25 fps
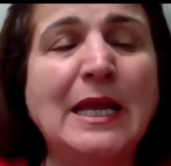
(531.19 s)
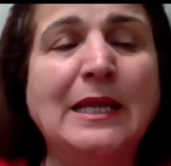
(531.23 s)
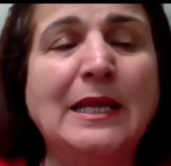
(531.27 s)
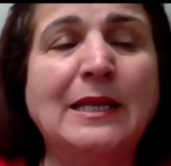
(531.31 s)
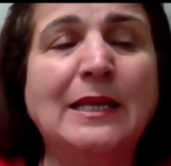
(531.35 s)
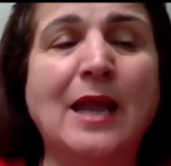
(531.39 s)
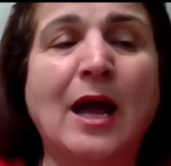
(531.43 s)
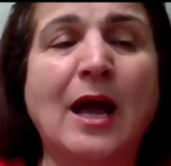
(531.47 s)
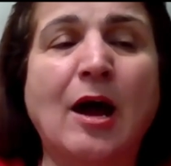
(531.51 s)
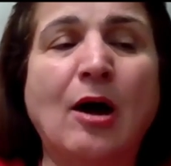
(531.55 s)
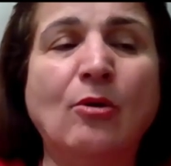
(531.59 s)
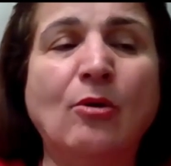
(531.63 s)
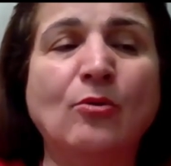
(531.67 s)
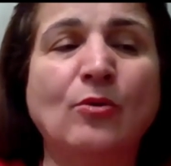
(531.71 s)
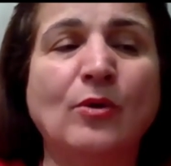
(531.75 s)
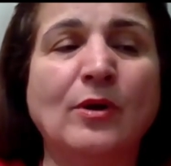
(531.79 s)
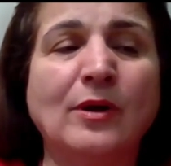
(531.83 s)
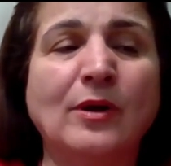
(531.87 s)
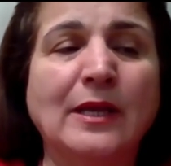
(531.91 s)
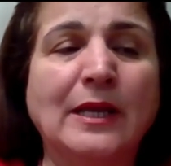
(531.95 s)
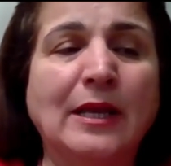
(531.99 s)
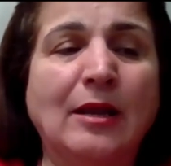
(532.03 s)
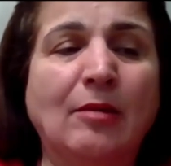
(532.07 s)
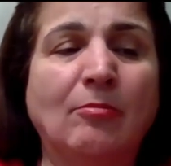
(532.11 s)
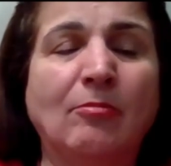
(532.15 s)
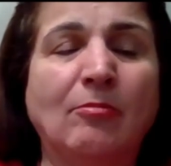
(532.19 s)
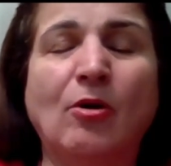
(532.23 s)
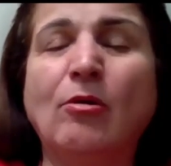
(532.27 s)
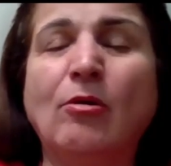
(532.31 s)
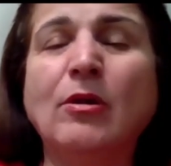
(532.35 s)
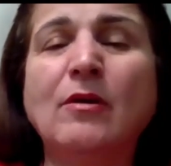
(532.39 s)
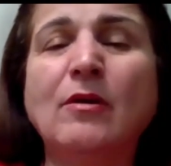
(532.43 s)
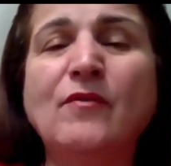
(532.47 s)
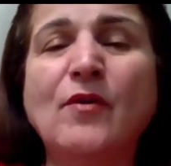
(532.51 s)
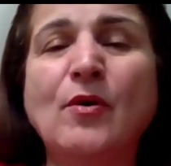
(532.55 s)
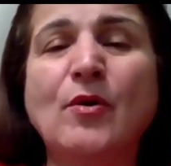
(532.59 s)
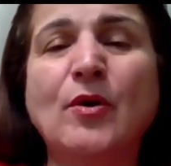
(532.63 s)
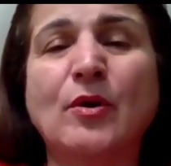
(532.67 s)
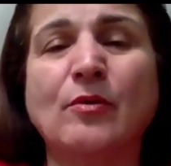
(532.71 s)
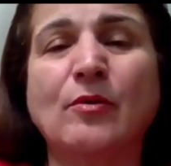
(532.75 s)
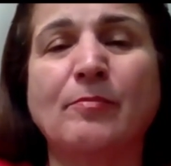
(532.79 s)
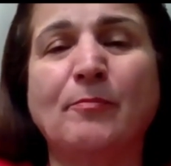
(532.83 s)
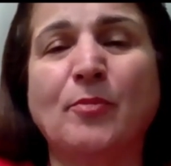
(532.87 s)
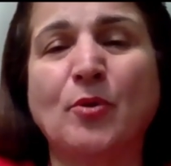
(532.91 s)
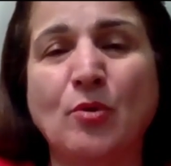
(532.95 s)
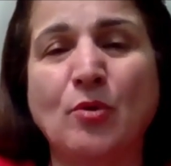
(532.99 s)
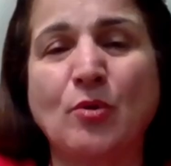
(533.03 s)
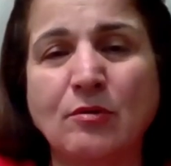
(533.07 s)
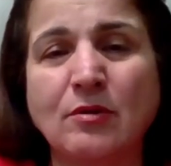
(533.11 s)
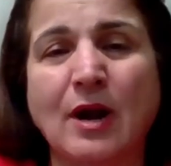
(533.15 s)
Now, all of our
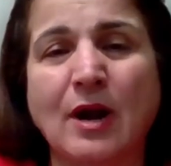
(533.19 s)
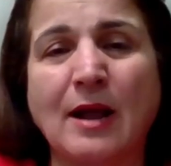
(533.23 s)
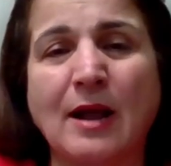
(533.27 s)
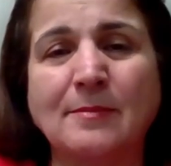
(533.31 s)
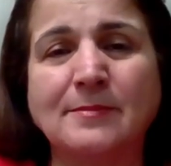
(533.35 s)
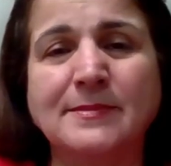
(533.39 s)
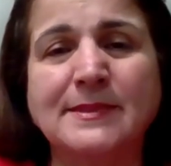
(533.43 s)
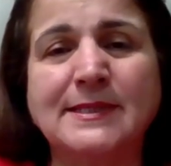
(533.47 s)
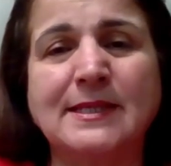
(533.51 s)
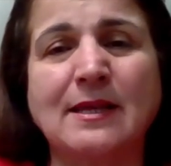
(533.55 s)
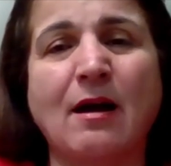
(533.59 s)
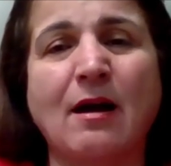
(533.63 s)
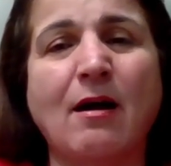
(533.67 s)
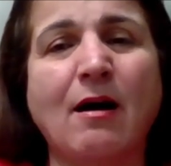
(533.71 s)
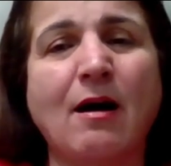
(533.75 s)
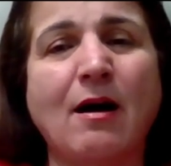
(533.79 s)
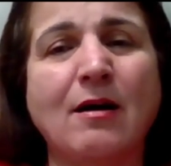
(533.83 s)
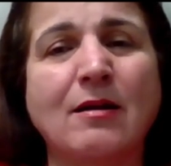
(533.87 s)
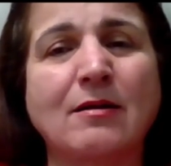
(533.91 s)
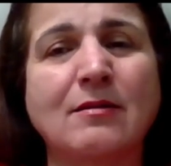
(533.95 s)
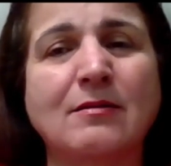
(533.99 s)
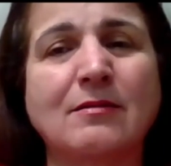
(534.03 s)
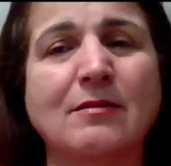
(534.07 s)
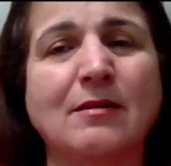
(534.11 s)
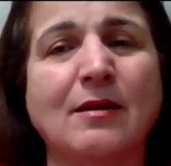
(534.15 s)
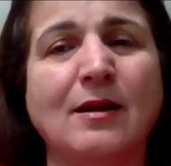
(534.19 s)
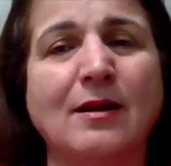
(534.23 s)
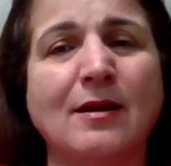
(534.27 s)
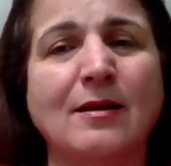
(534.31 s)
programs are